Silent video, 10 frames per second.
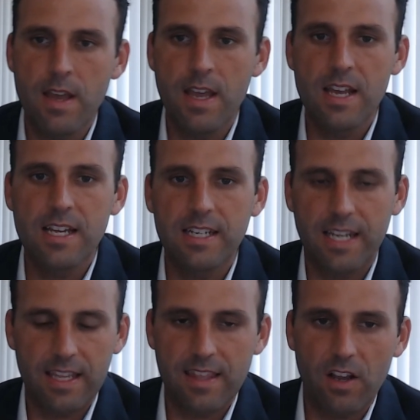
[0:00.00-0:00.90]
to get
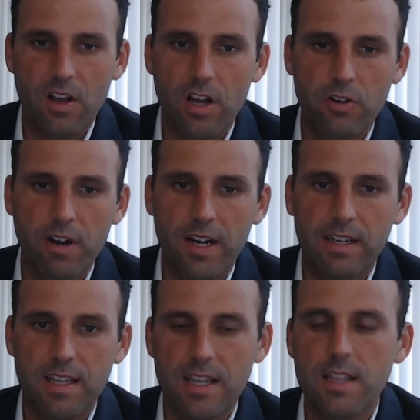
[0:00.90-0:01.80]
that contract
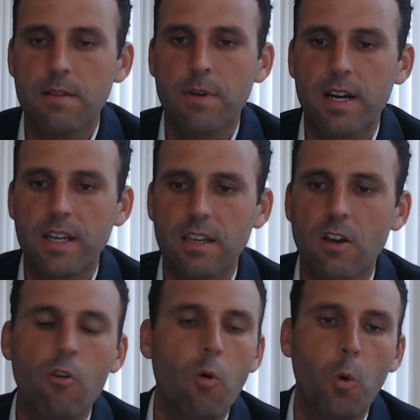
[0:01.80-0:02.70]
in the money
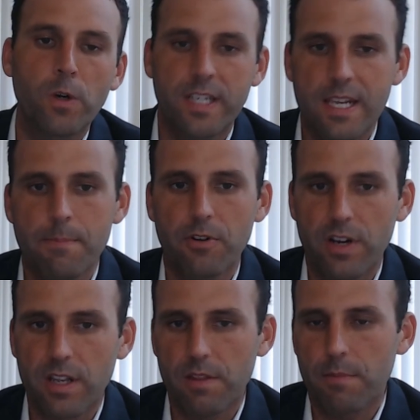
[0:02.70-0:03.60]
or deeper
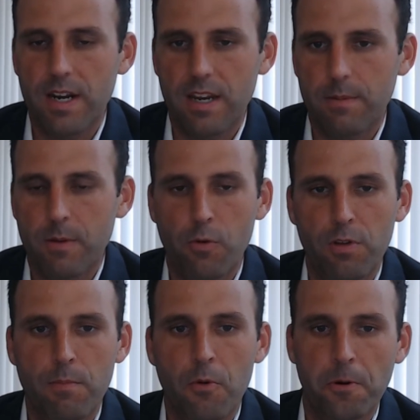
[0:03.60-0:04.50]
in the money to be worth
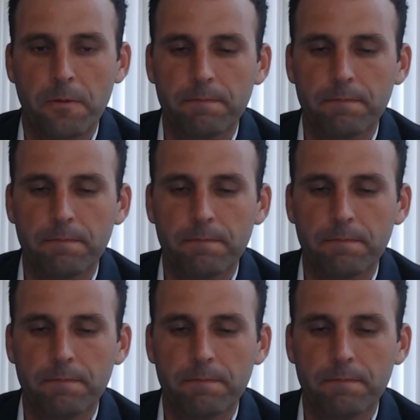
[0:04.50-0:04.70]
more.